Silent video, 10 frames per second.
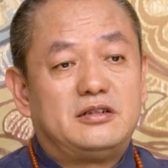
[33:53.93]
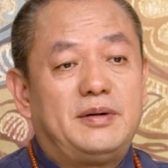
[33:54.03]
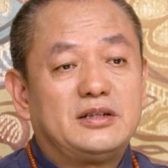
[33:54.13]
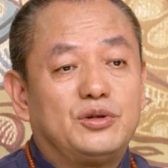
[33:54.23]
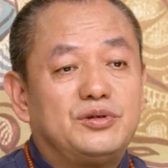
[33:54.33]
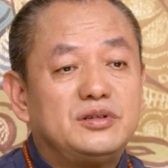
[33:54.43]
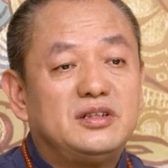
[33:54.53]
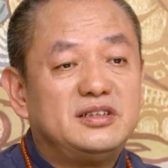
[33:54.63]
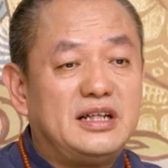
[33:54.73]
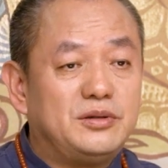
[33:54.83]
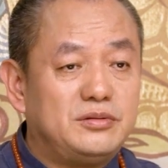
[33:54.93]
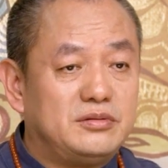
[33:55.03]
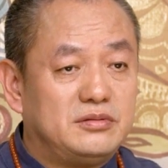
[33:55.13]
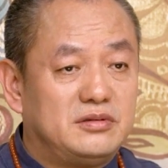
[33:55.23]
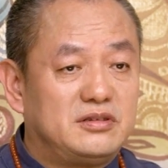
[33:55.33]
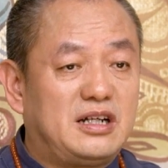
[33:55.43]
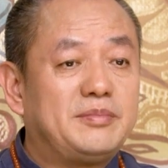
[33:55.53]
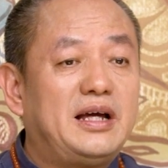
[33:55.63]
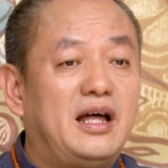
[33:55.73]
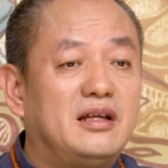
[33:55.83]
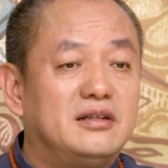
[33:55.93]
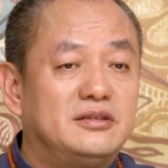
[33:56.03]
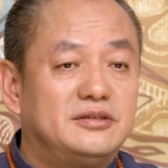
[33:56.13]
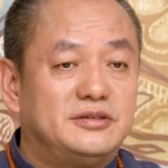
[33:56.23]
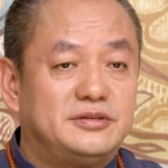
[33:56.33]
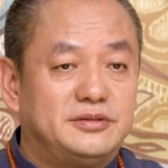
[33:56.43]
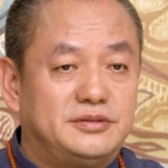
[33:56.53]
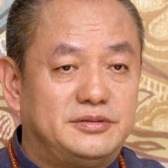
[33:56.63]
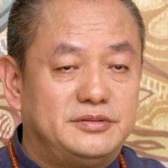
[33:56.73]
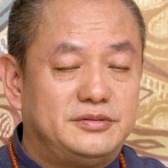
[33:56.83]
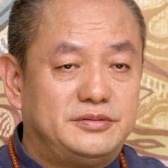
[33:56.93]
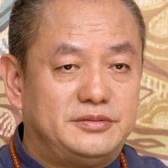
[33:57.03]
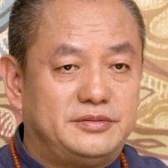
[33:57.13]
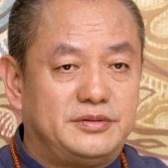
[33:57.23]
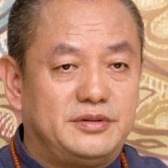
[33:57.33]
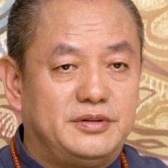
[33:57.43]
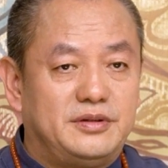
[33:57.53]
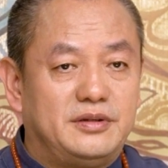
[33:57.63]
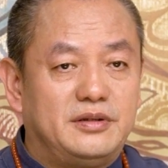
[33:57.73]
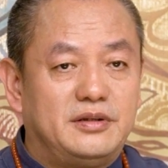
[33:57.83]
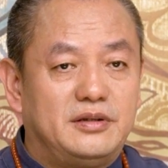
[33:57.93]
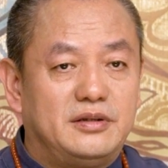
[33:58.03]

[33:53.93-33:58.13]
At the age of 19, he was put behind bars for fraud.